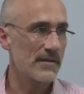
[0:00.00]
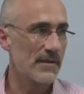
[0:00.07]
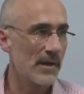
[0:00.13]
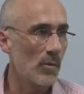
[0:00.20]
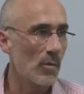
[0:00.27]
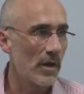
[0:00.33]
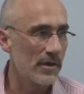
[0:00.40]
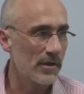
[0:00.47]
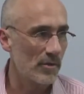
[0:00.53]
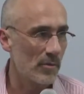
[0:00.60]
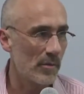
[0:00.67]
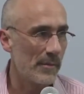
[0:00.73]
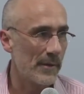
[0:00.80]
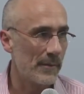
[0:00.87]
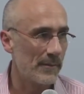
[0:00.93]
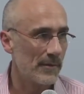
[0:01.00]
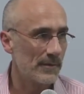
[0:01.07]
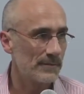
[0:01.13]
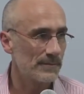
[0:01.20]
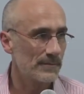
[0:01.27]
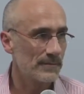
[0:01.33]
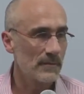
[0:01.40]
that I want you to remember.
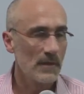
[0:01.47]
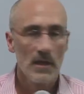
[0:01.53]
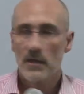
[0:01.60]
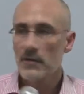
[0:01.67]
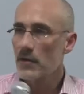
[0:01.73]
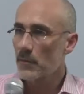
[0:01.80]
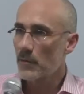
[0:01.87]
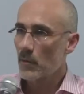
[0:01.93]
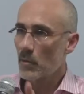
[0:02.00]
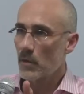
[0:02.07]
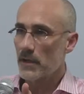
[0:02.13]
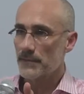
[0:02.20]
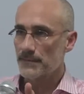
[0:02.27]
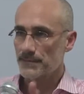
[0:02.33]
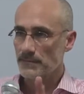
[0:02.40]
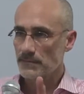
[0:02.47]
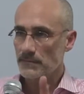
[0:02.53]
Number one,